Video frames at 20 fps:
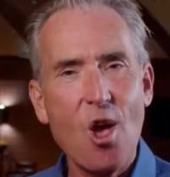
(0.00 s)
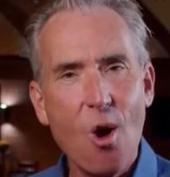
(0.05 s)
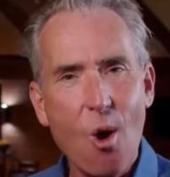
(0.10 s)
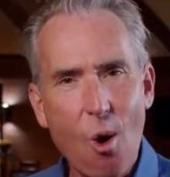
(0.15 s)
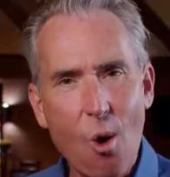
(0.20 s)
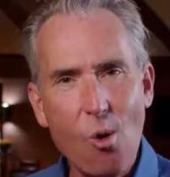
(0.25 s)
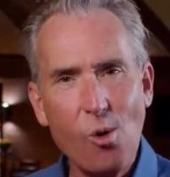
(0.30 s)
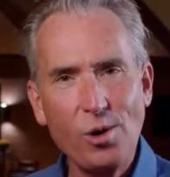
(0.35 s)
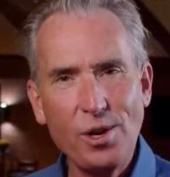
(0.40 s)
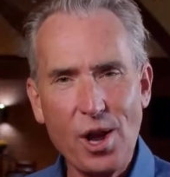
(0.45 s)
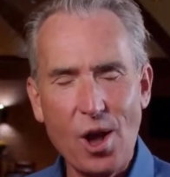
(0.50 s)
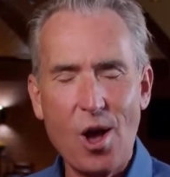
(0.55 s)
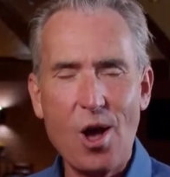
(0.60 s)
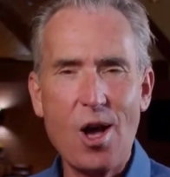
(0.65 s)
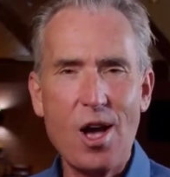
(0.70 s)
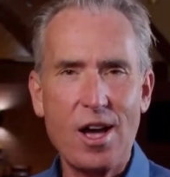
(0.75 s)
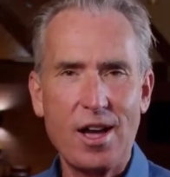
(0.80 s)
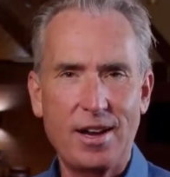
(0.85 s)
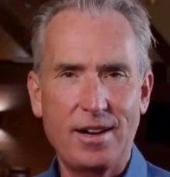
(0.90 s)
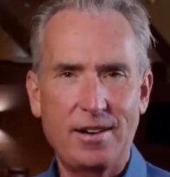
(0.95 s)
Hold
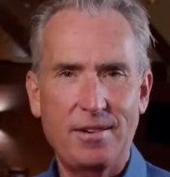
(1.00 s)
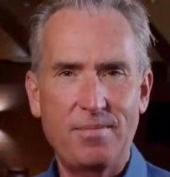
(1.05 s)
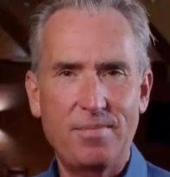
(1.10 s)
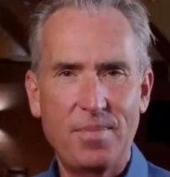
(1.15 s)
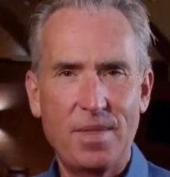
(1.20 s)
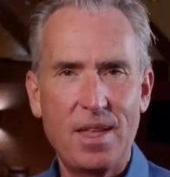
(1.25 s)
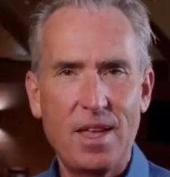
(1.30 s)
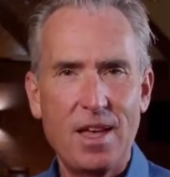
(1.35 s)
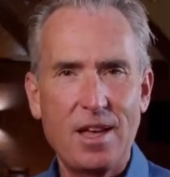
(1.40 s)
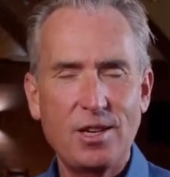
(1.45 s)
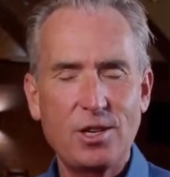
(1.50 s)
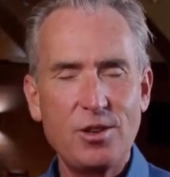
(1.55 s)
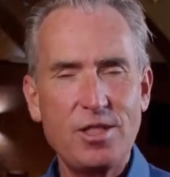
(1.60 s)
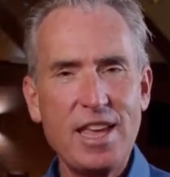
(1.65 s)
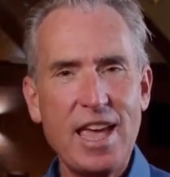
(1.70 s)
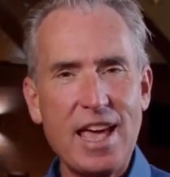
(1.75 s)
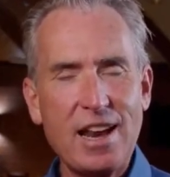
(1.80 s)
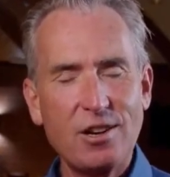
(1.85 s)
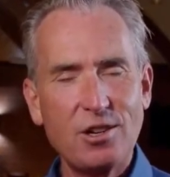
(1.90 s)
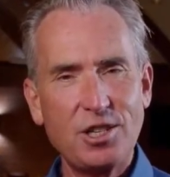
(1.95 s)
on to
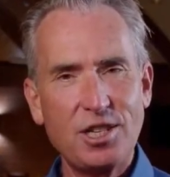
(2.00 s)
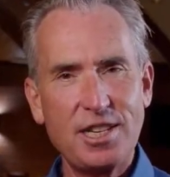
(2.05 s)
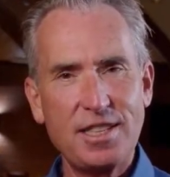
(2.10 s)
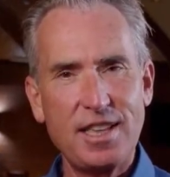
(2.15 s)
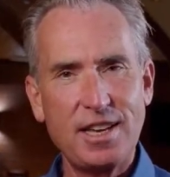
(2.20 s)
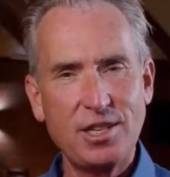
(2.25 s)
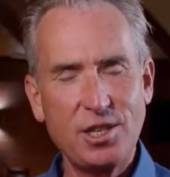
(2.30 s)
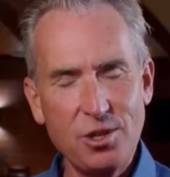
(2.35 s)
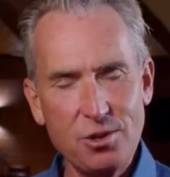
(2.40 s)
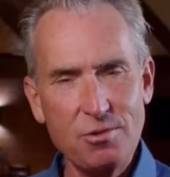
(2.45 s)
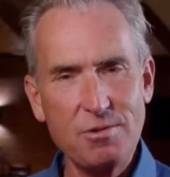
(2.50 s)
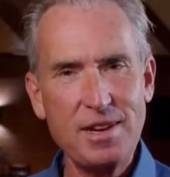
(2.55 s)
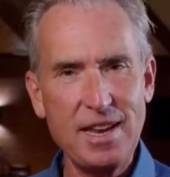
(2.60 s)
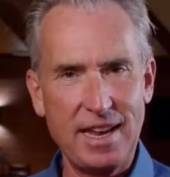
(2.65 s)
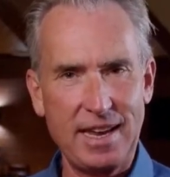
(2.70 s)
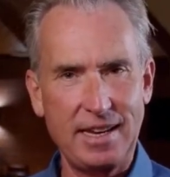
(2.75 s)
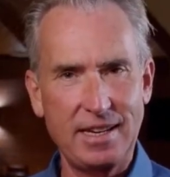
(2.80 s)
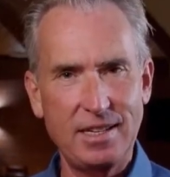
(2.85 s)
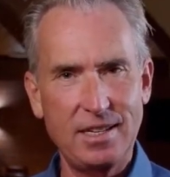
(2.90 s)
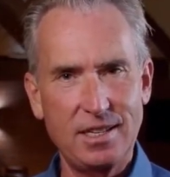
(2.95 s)
the energy that you
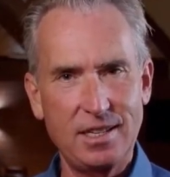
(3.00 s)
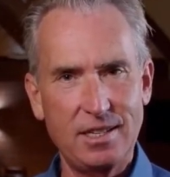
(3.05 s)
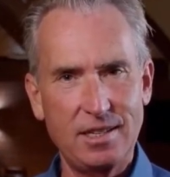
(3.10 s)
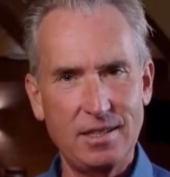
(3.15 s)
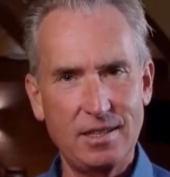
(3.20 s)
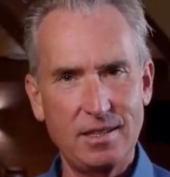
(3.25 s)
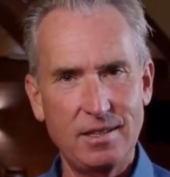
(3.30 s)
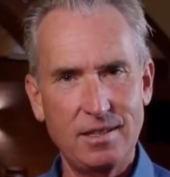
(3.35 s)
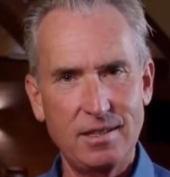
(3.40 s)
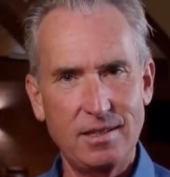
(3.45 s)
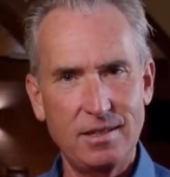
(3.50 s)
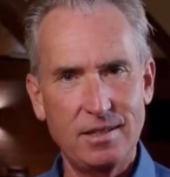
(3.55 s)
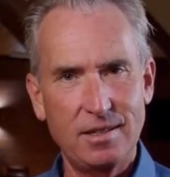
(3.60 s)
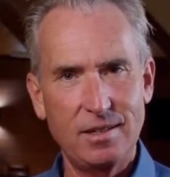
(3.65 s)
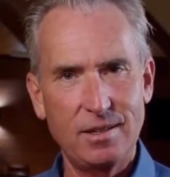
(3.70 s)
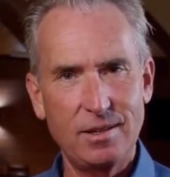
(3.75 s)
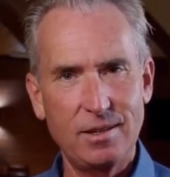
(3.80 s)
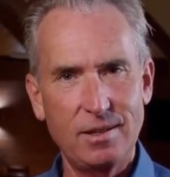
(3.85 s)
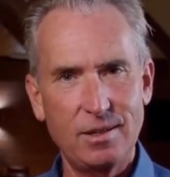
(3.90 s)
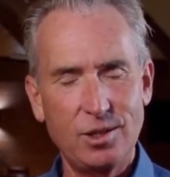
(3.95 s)
need
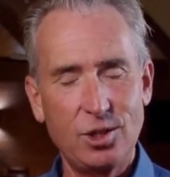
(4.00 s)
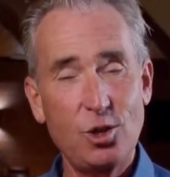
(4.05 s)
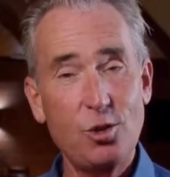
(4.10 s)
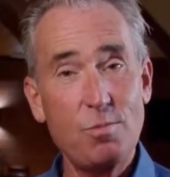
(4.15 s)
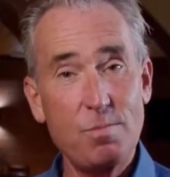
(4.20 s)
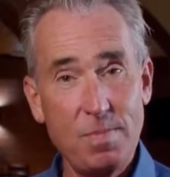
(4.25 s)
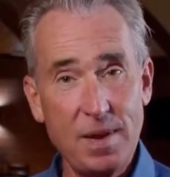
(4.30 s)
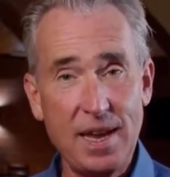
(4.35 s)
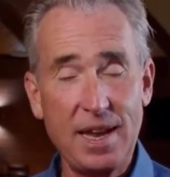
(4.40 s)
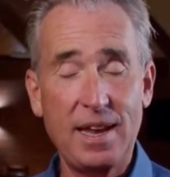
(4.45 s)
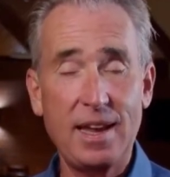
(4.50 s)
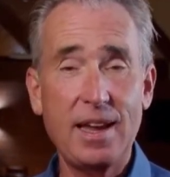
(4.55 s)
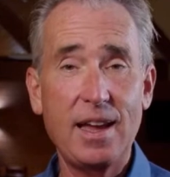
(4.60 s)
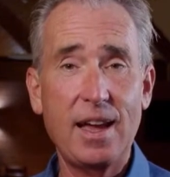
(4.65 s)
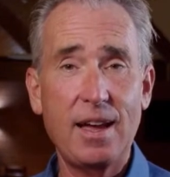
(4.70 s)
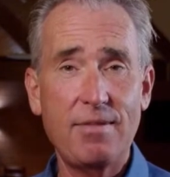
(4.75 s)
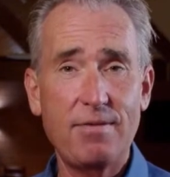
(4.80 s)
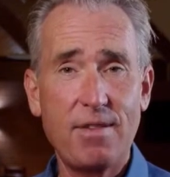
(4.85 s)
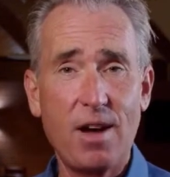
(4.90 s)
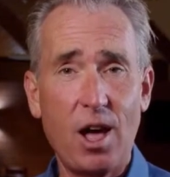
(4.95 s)
to be
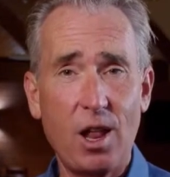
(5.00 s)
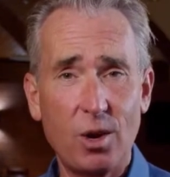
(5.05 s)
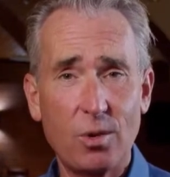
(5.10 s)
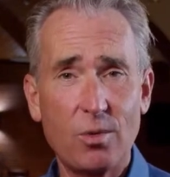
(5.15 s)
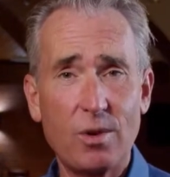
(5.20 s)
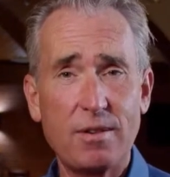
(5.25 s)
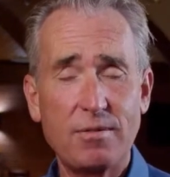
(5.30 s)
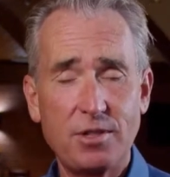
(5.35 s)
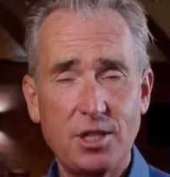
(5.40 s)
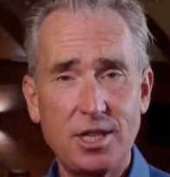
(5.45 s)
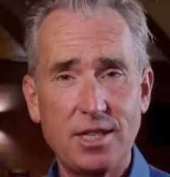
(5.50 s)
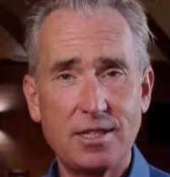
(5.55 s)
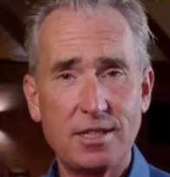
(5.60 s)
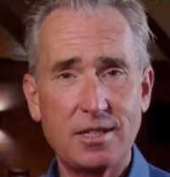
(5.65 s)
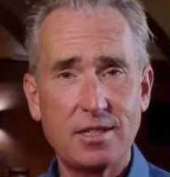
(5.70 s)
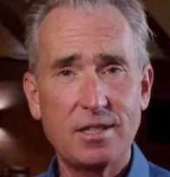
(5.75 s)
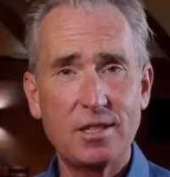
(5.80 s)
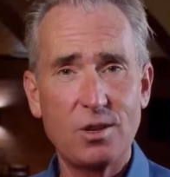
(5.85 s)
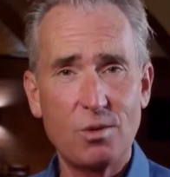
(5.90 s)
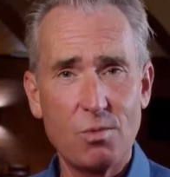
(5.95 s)
a follower of
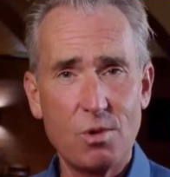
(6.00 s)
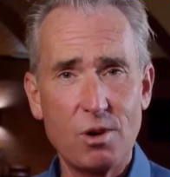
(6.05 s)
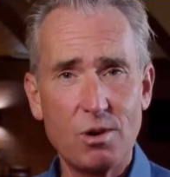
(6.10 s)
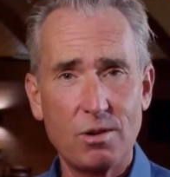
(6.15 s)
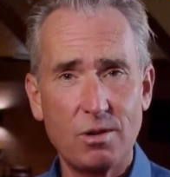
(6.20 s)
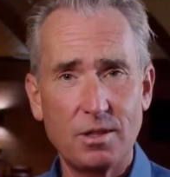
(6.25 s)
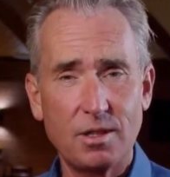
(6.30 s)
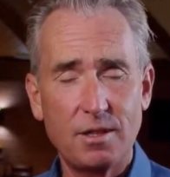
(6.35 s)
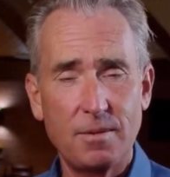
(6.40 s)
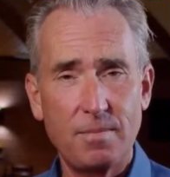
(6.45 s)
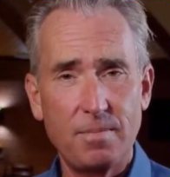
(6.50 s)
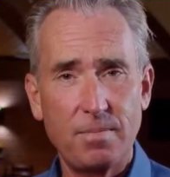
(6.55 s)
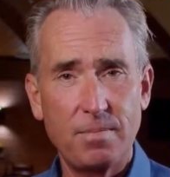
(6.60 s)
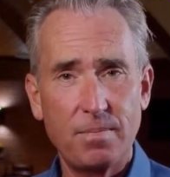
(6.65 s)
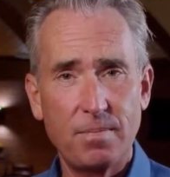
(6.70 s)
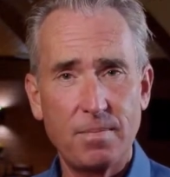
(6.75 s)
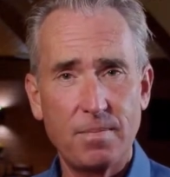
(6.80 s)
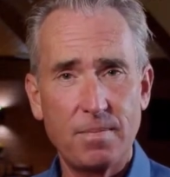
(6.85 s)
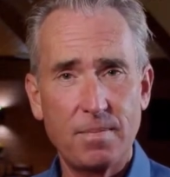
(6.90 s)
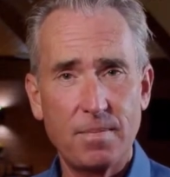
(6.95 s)
Jesus in the world,
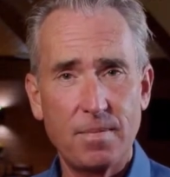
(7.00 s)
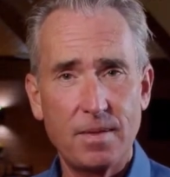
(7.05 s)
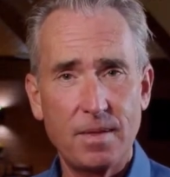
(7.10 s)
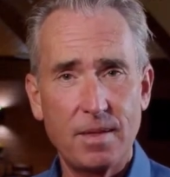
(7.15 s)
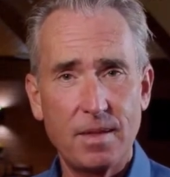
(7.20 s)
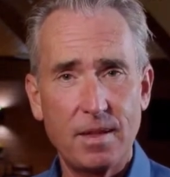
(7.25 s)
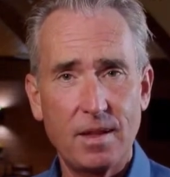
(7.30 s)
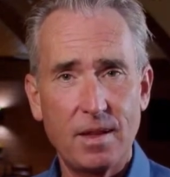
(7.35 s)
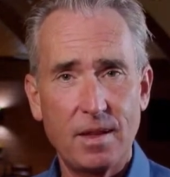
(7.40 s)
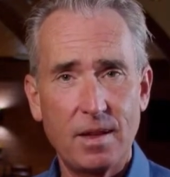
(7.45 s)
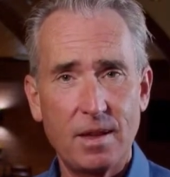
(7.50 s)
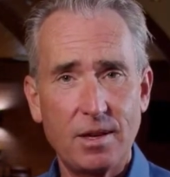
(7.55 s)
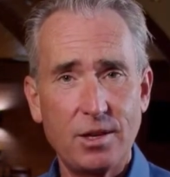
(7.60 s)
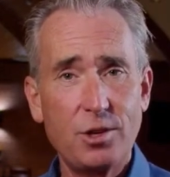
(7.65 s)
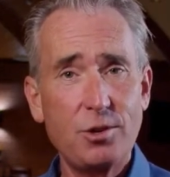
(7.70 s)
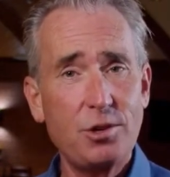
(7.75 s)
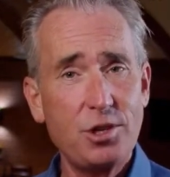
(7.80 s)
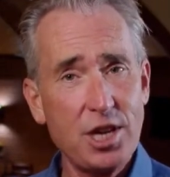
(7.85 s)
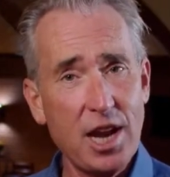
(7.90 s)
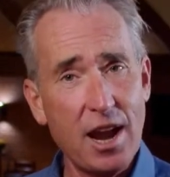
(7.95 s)

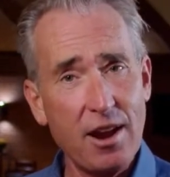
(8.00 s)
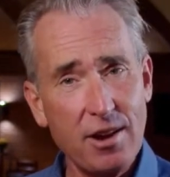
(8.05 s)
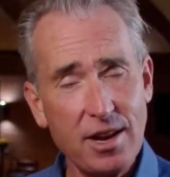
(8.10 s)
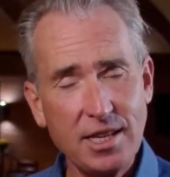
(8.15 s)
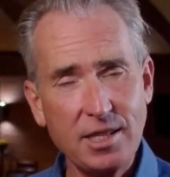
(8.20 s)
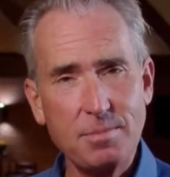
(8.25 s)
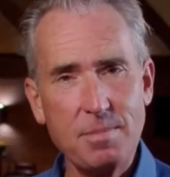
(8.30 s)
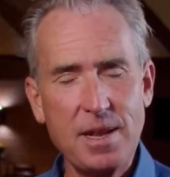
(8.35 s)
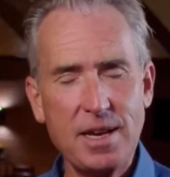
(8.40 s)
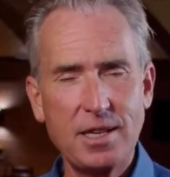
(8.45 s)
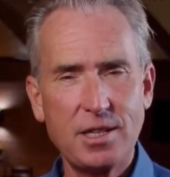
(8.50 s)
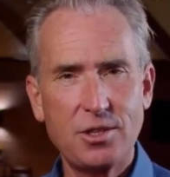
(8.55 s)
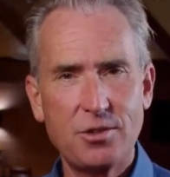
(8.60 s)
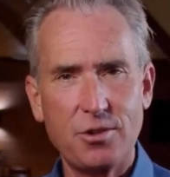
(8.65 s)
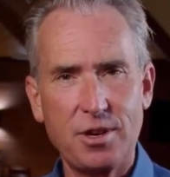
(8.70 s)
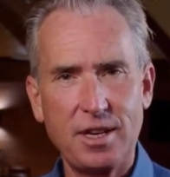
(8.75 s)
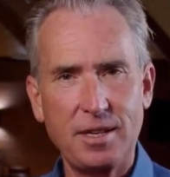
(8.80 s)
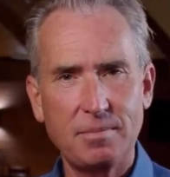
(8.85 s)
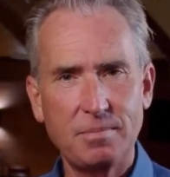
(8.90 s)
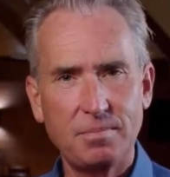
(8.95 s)
to share his
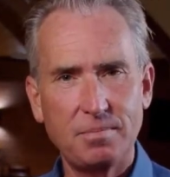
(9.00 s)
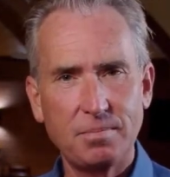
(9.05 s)
ministry,